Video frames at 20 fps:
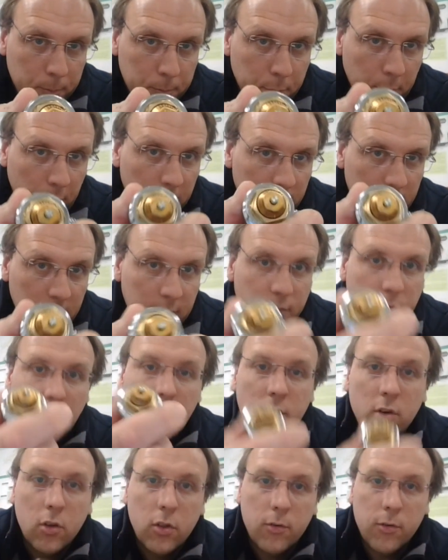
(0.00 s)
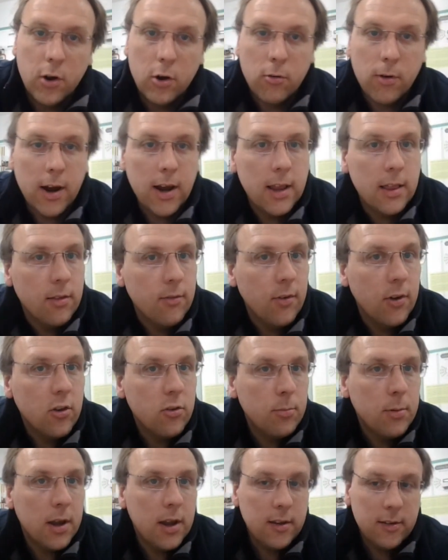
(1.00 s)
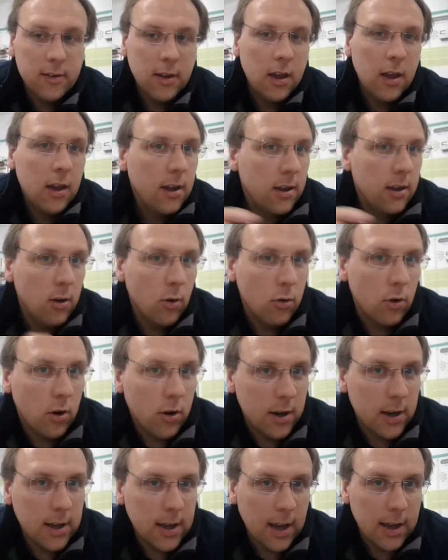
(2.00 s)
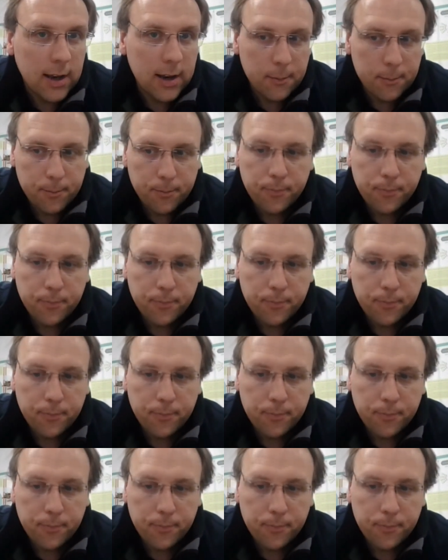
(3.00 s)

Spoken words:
But if you haven't got the flow rate in the first place, you're not going to get it.